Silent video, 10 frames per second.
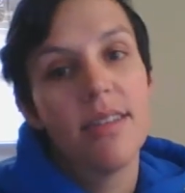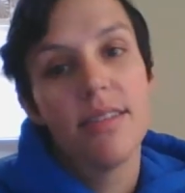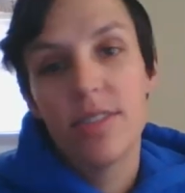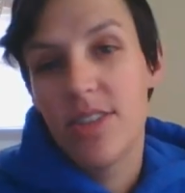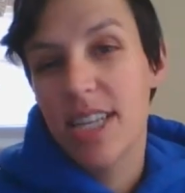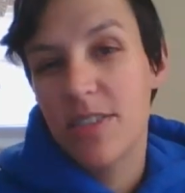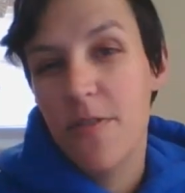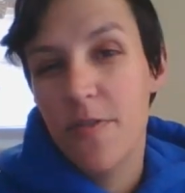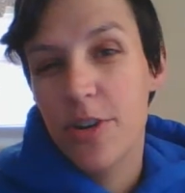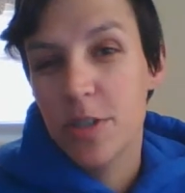So that's the
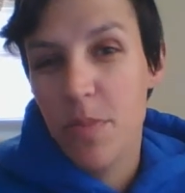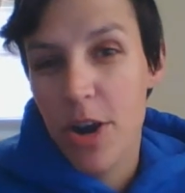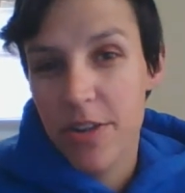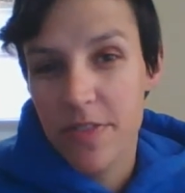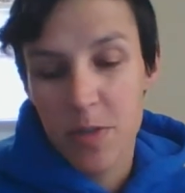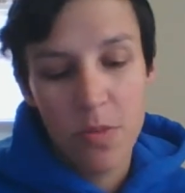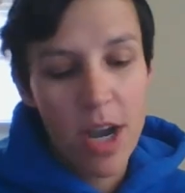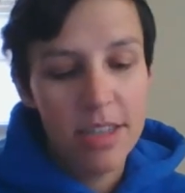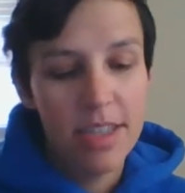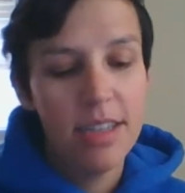first part of this
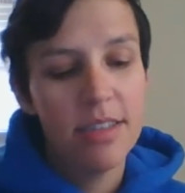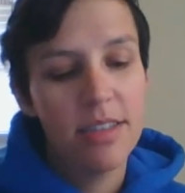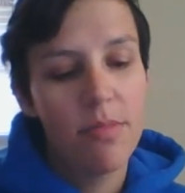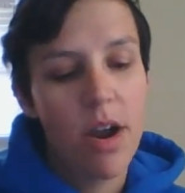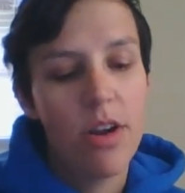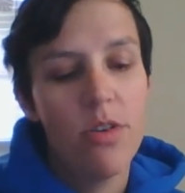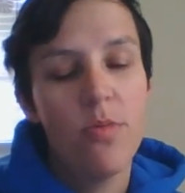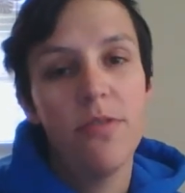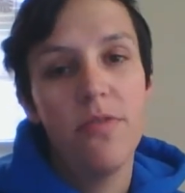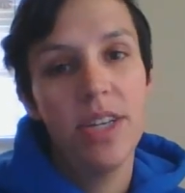process. Tomorrow
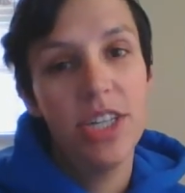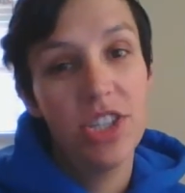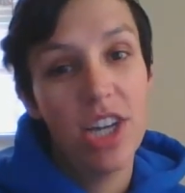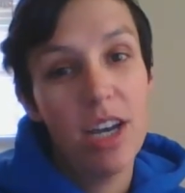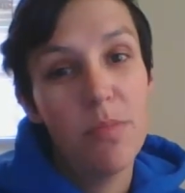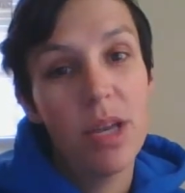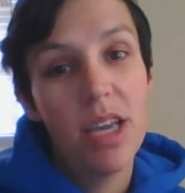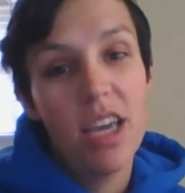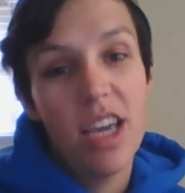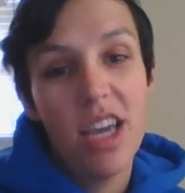we'll finish up
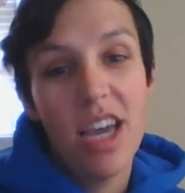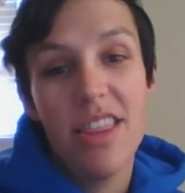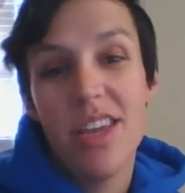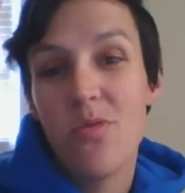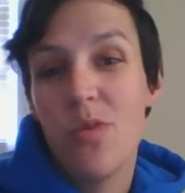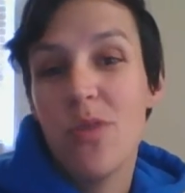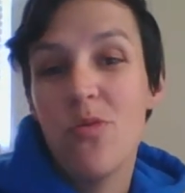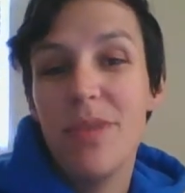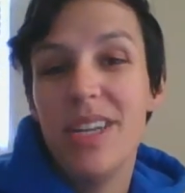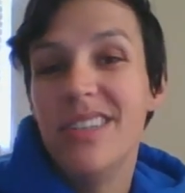and then we will
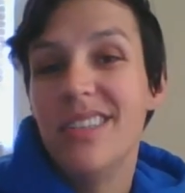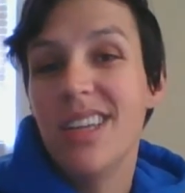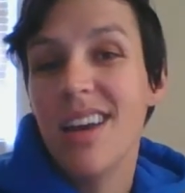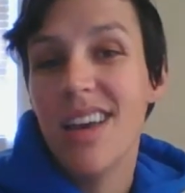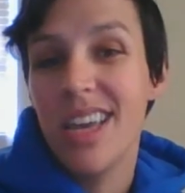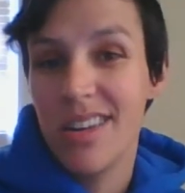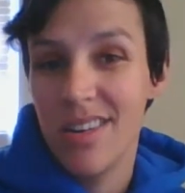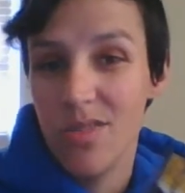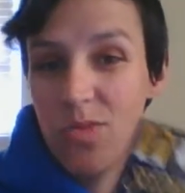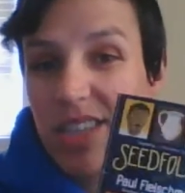be
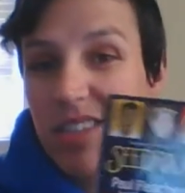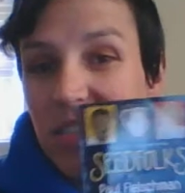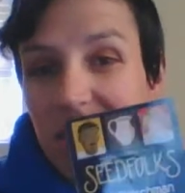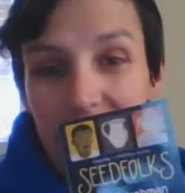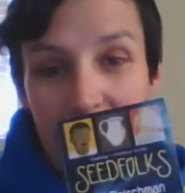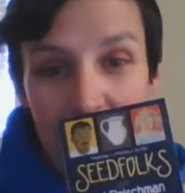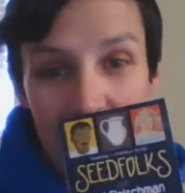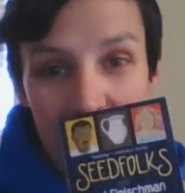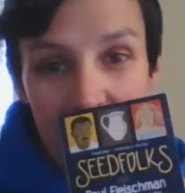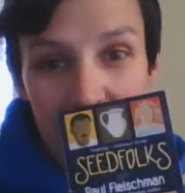done with
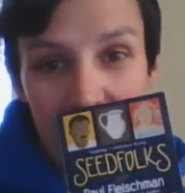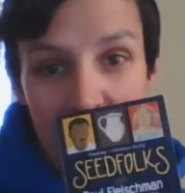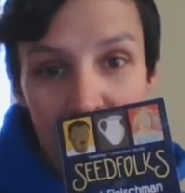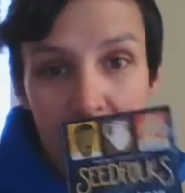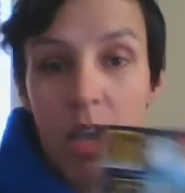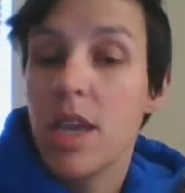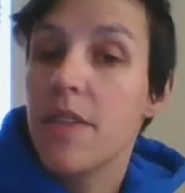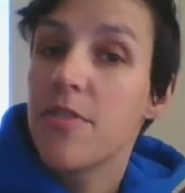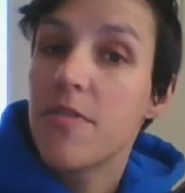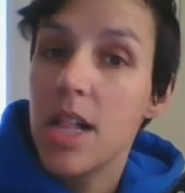Seedfolks.
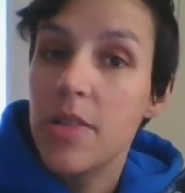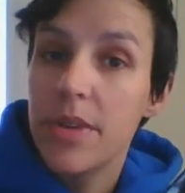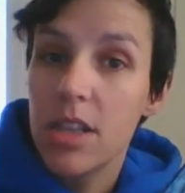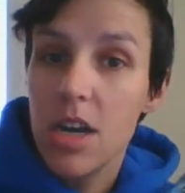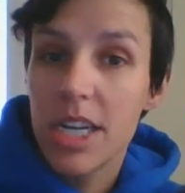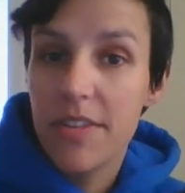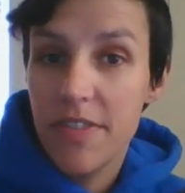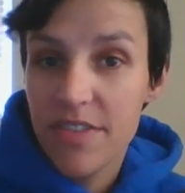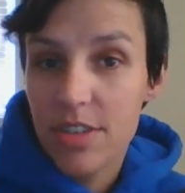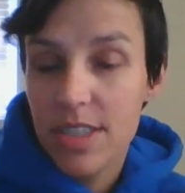If you're following along in
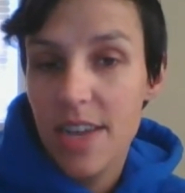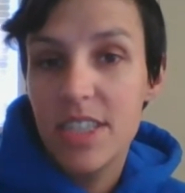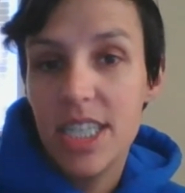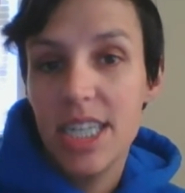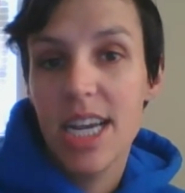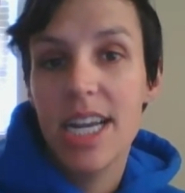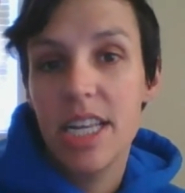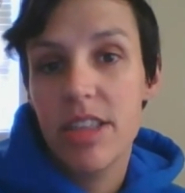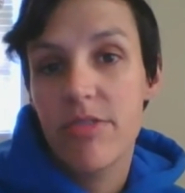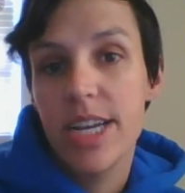Fever
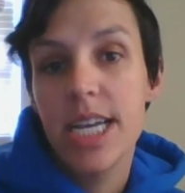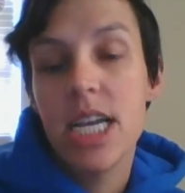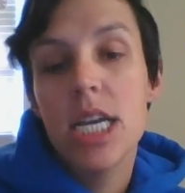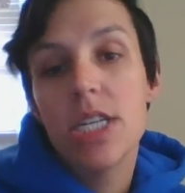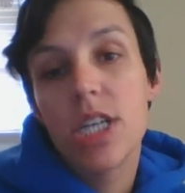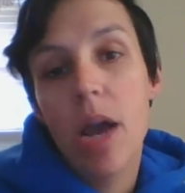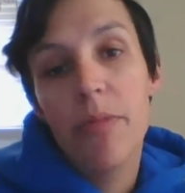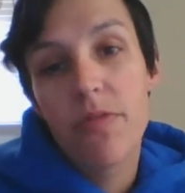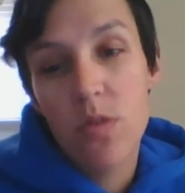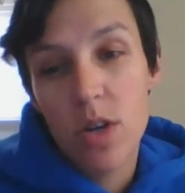1793,
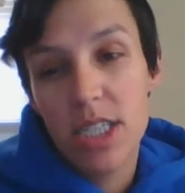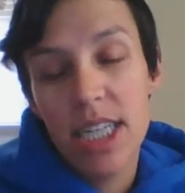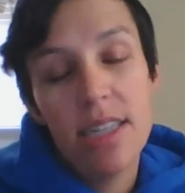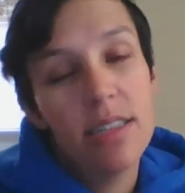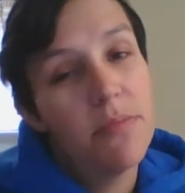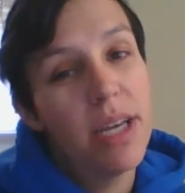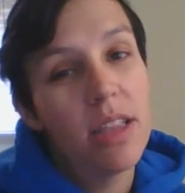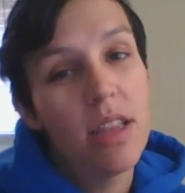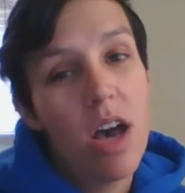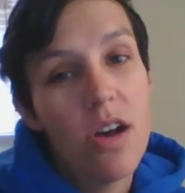chapter 14 is a bit
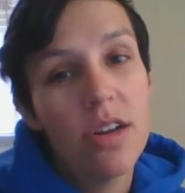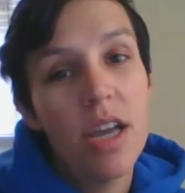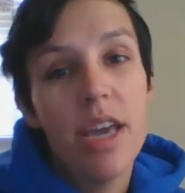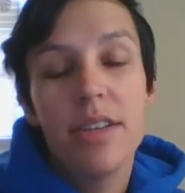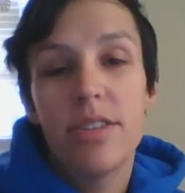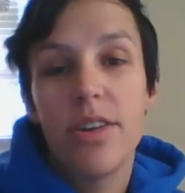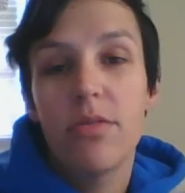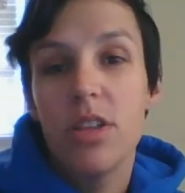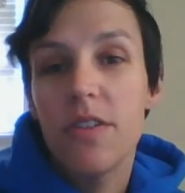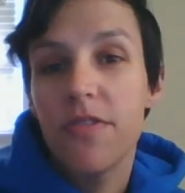long, so
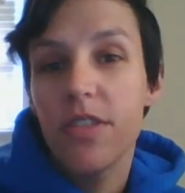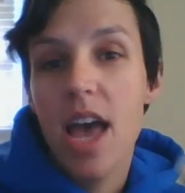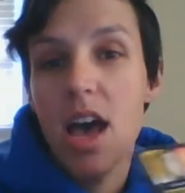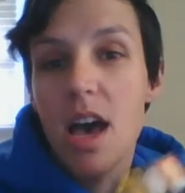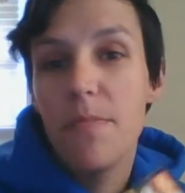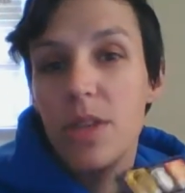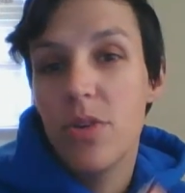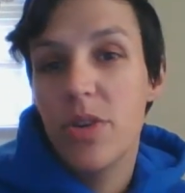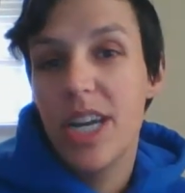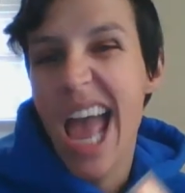look for that
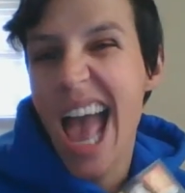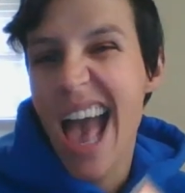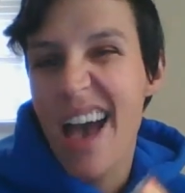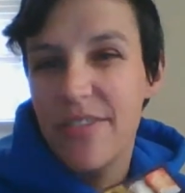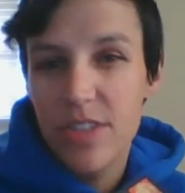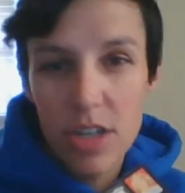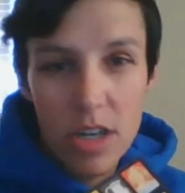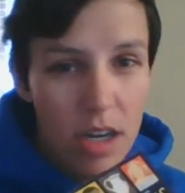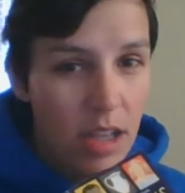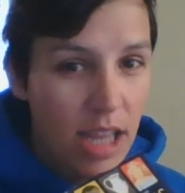uploaded
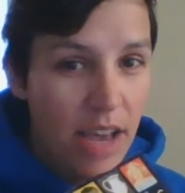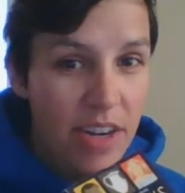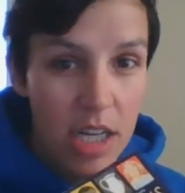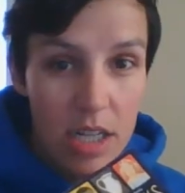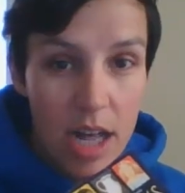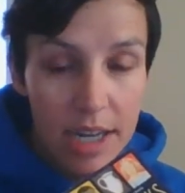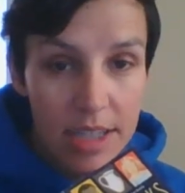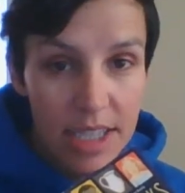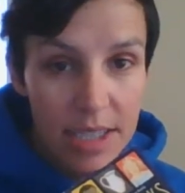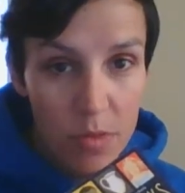after 11 o'clock
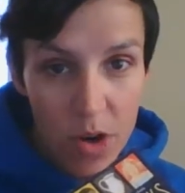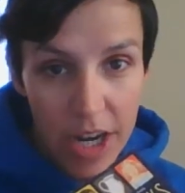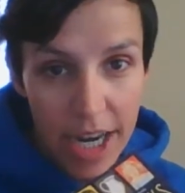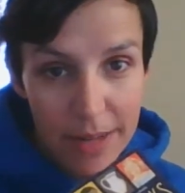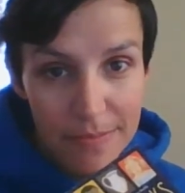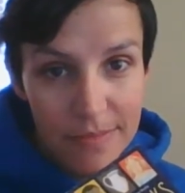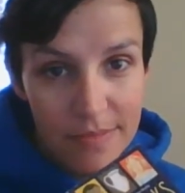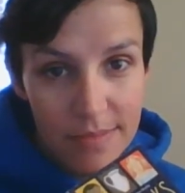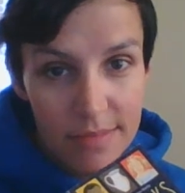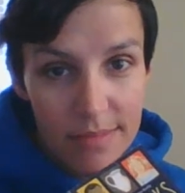this morning.
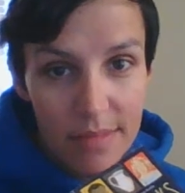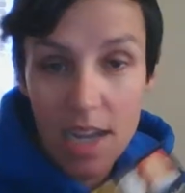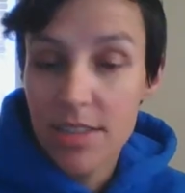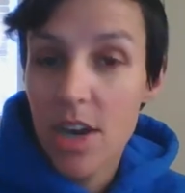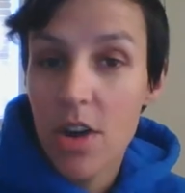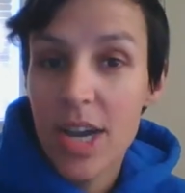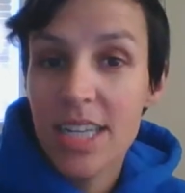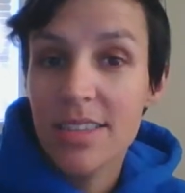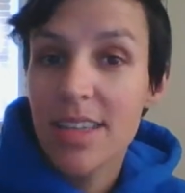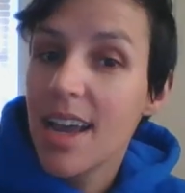As
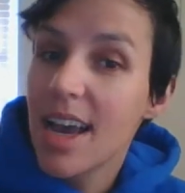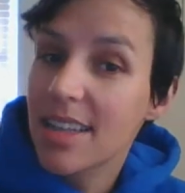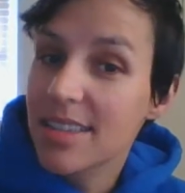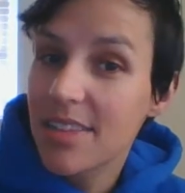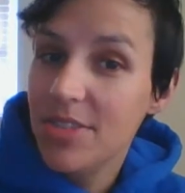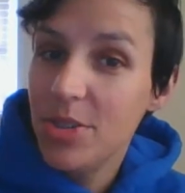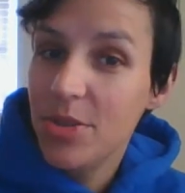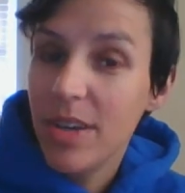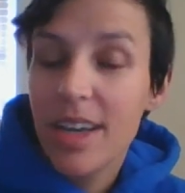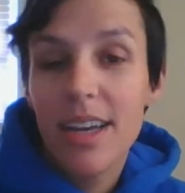always, I love
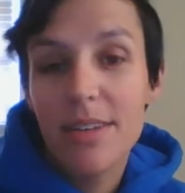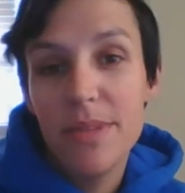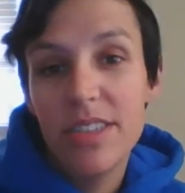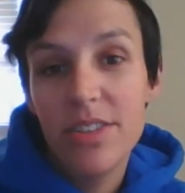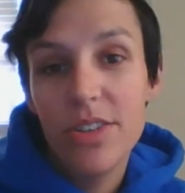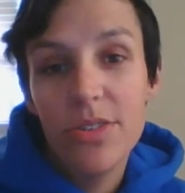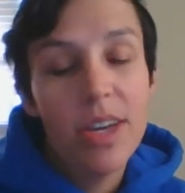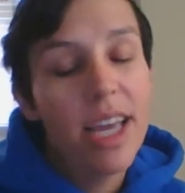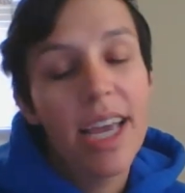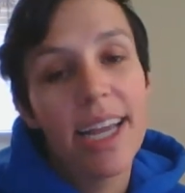you, I miss you,
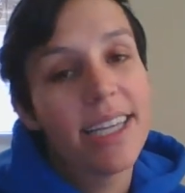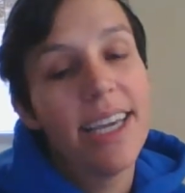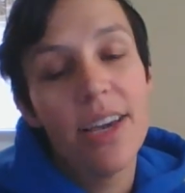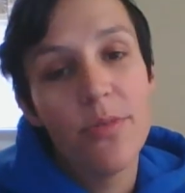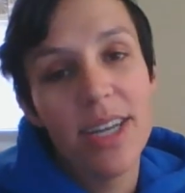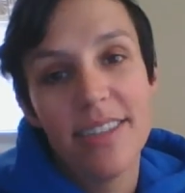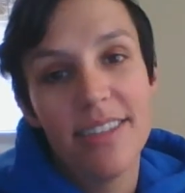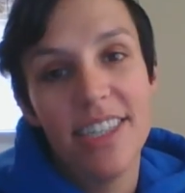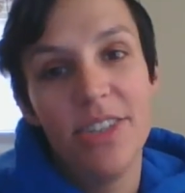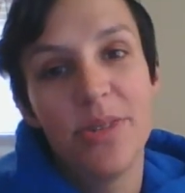and I can't wait to
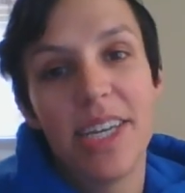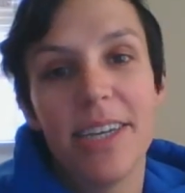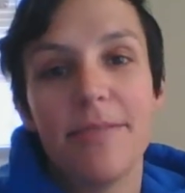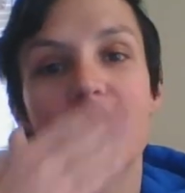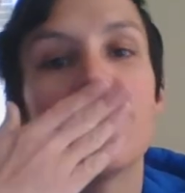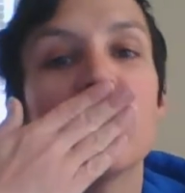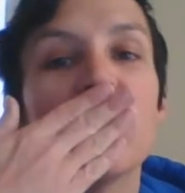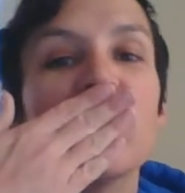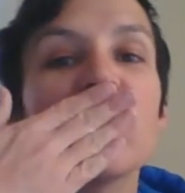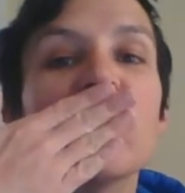see you
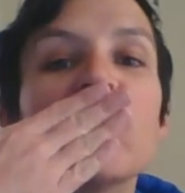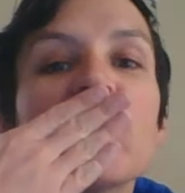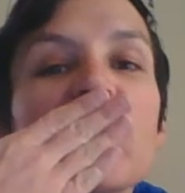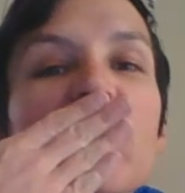again.